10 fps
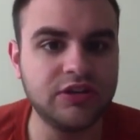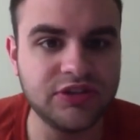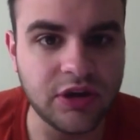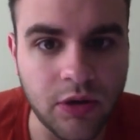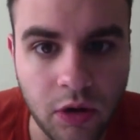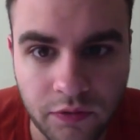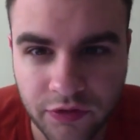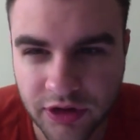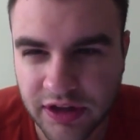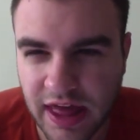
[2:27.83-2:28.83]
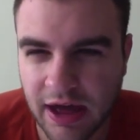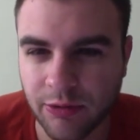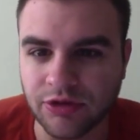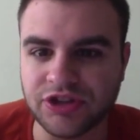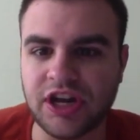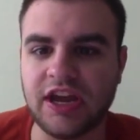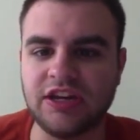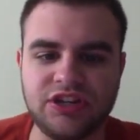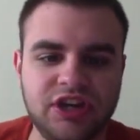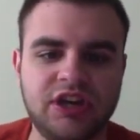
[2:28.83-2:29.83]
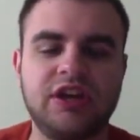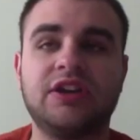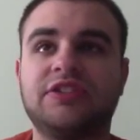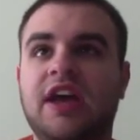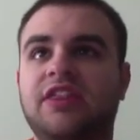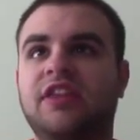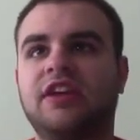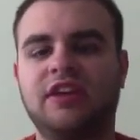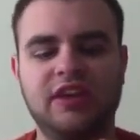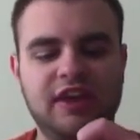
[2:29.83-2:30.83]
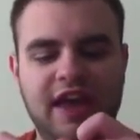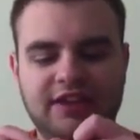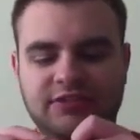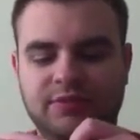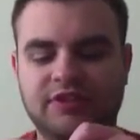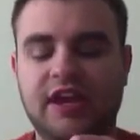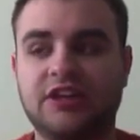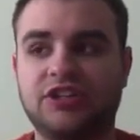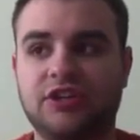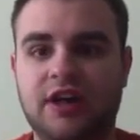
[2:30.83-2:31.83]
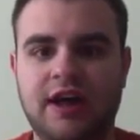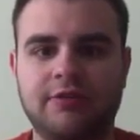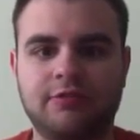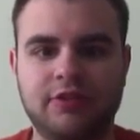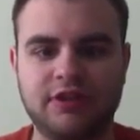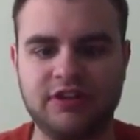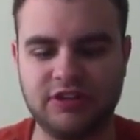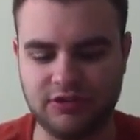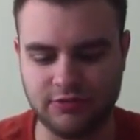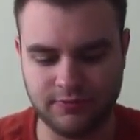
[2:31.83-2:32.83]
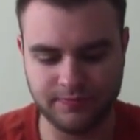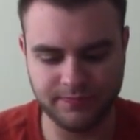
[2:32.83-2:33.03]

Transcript: So hopefully that will change, because I think he has potential. I really do.